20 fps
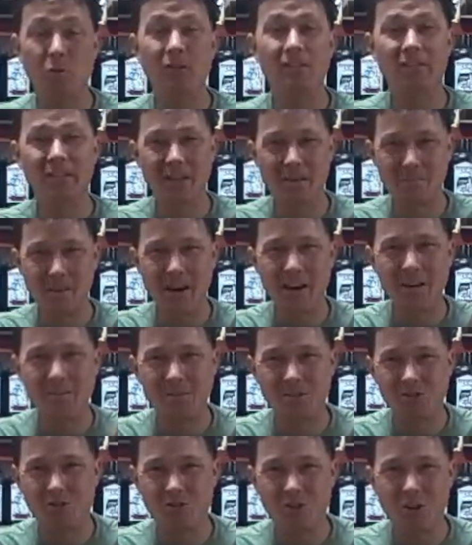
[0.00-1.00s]
Once again, my
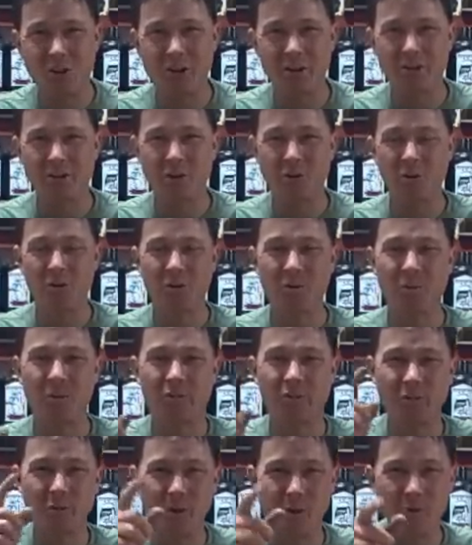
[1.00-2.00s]
name is John Kohler
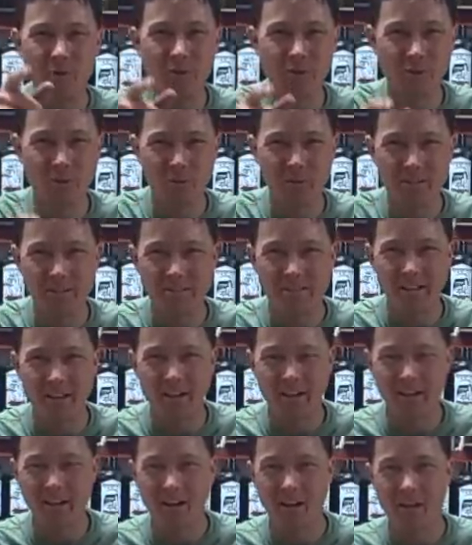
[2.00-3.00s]
with
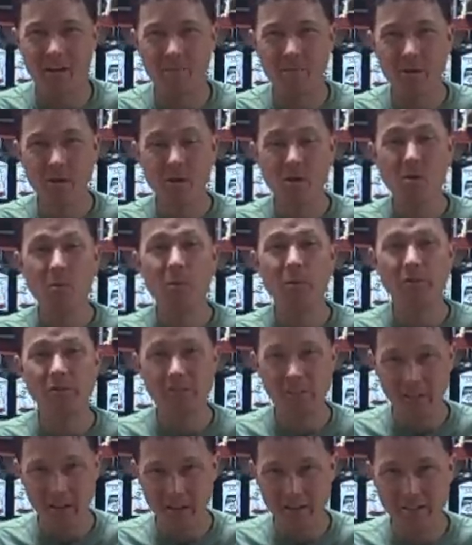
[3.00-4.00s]
growingyourgreens.com. We'll
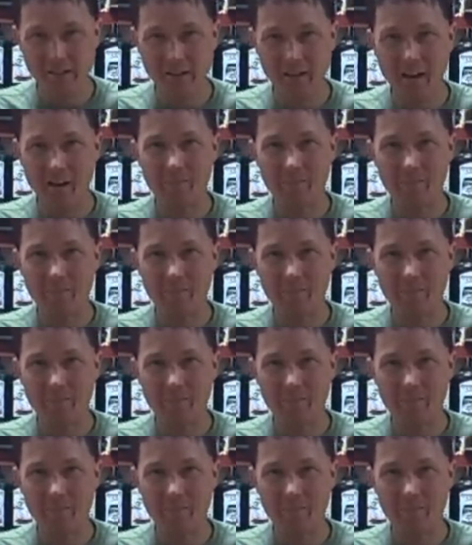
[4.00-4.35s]
see you next